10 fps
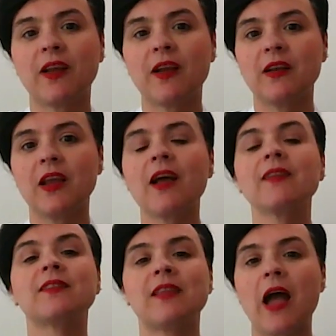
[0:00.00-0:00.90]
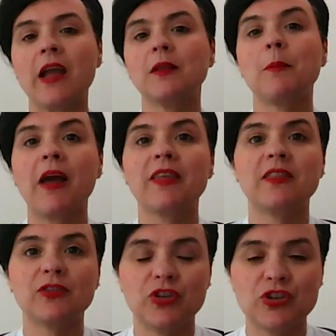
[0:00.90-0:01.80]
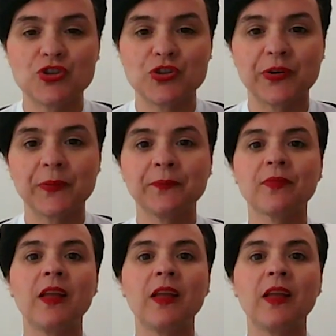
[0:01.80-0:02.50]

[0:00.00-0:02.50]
technique assigned by the teacher.